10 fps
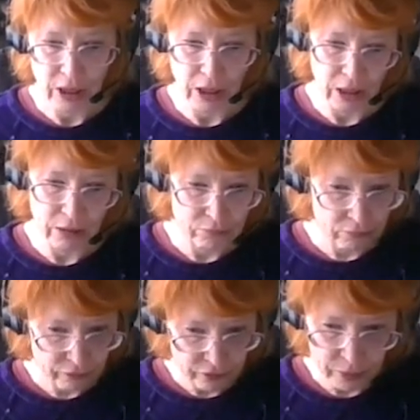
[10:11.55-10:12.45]

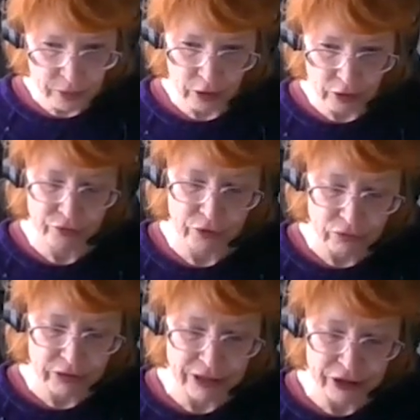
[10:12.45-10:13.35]
for part of your
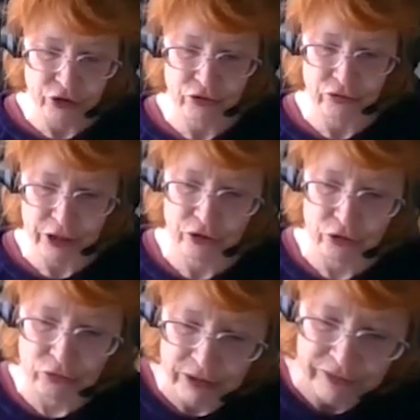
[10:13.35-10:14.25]
re-registration or